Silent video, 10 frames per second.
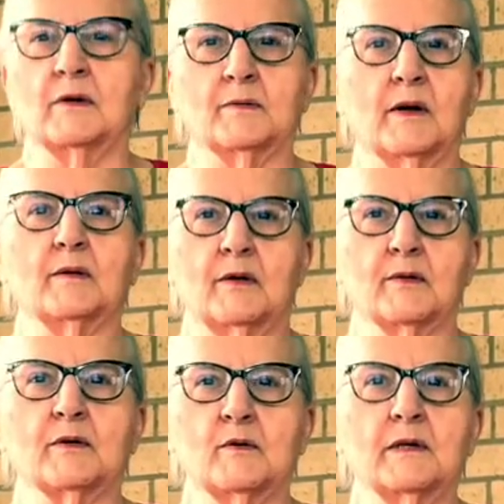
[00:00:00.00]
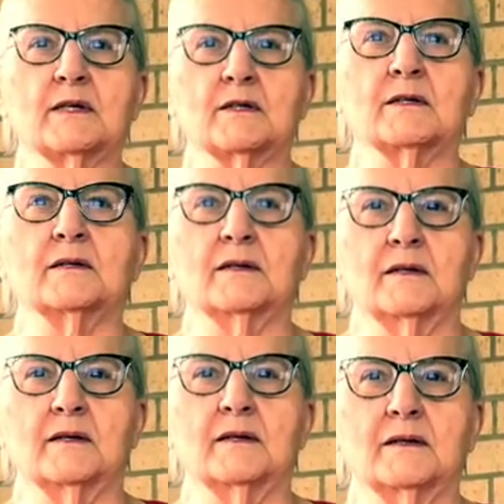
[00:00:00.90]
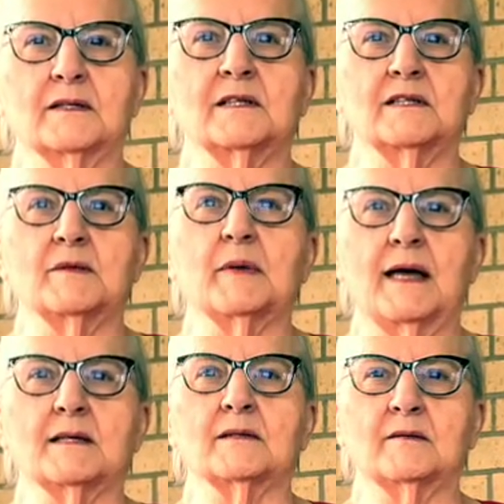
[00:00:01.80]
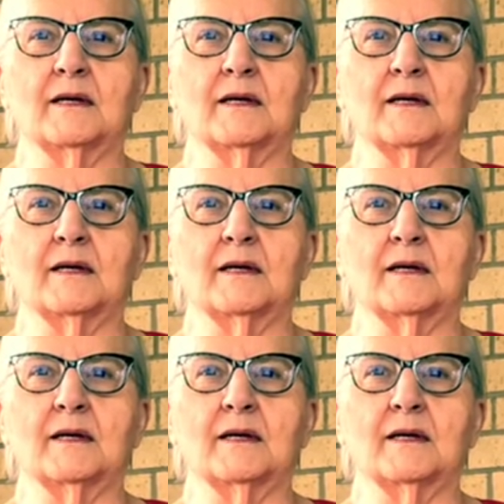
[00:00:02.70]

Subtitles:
probably 3 weeks since he passed away.